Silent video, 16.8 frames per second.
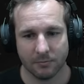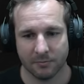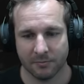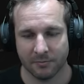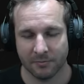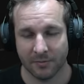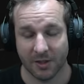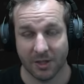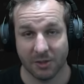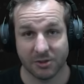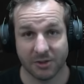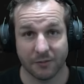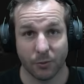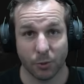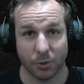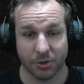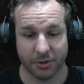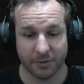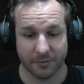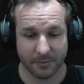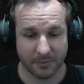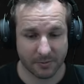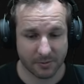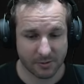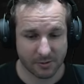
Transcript: That was unfortunate.